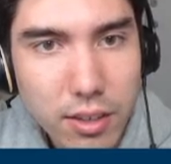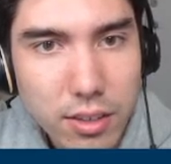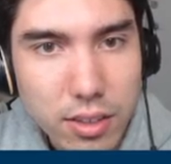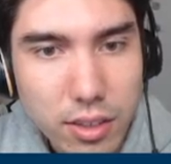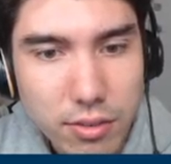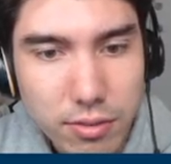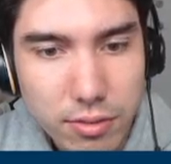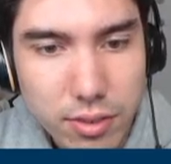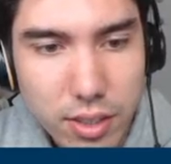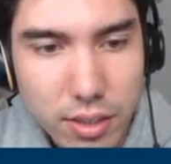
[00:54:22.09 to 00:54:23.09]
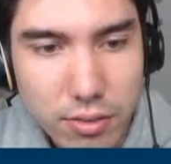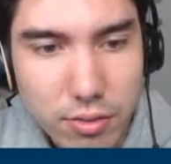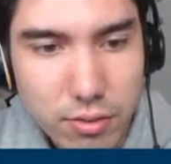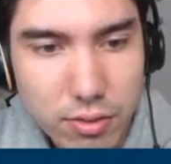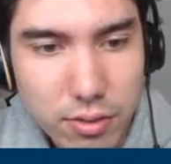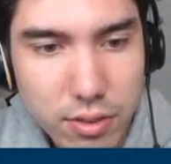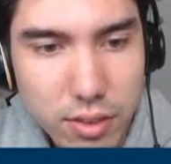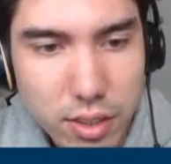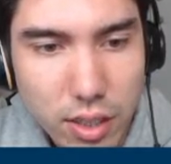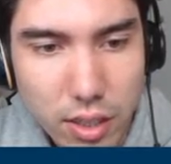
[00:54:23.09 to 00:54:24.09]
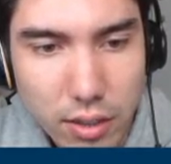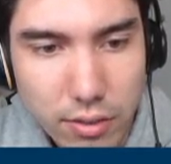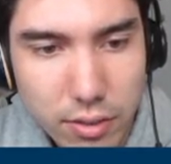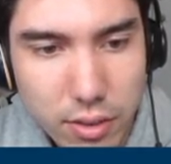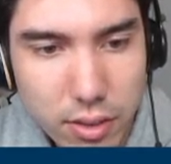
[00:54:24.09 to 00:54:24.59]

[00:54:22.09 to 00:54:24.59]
Tough, tough, tough.